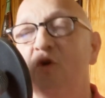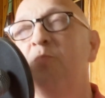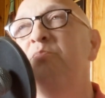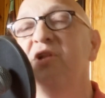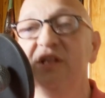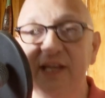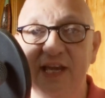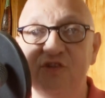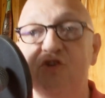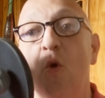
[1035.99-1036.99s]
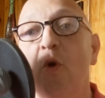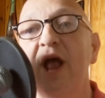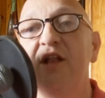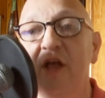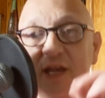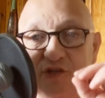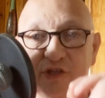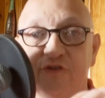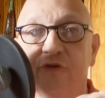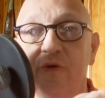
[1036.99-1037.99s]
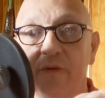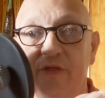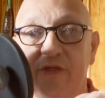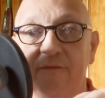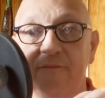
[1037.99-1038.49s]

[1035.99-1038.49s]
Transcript: Oh, please. No, what I like is the truth.